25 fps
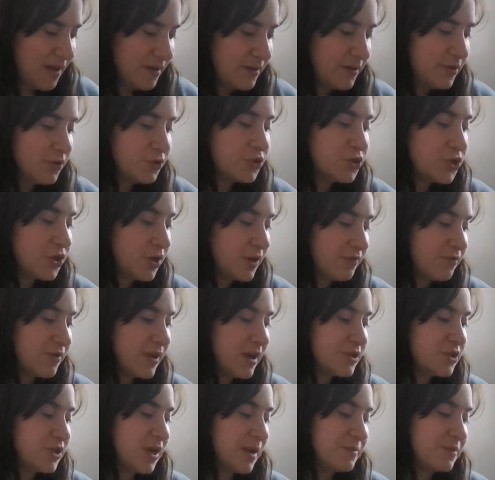You should have
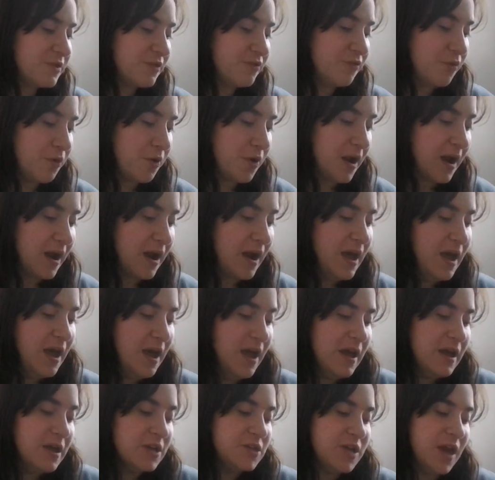read chapter four.
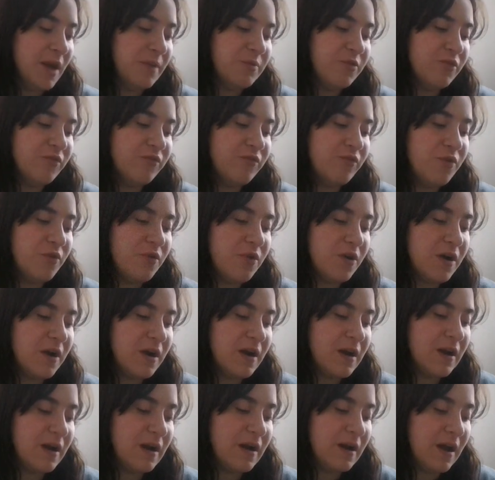Chapter
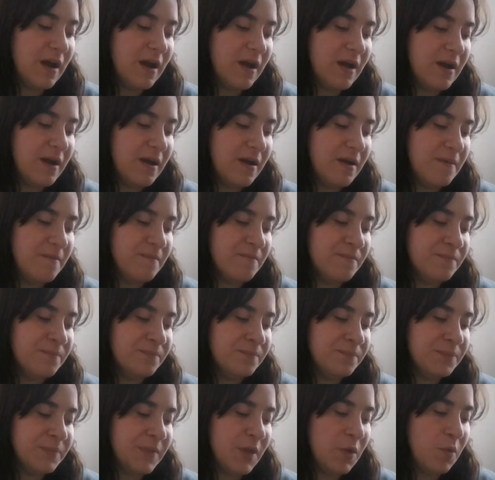four um,
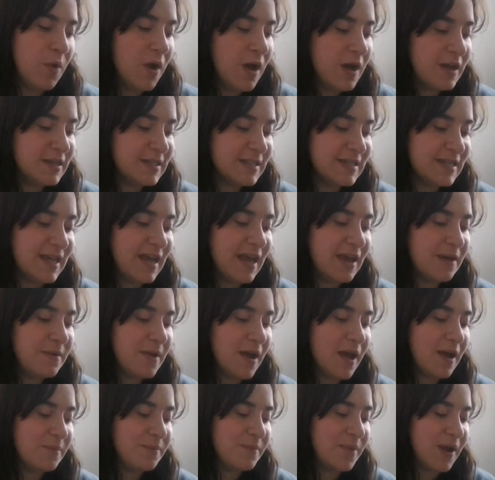was
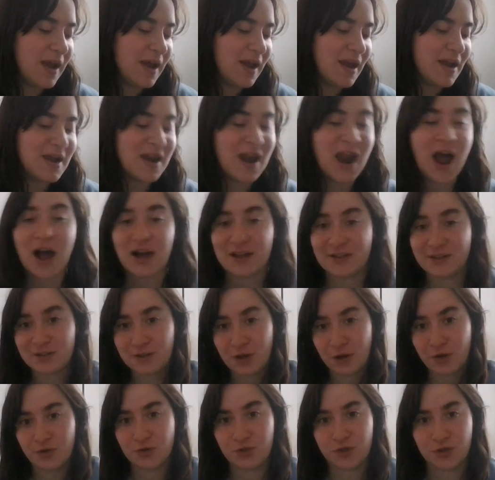kidnapped by a not
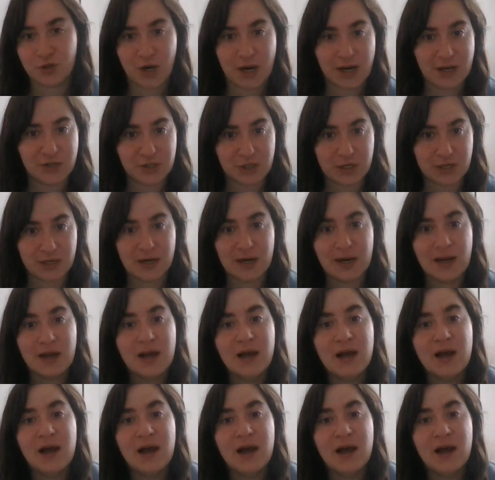so stranger.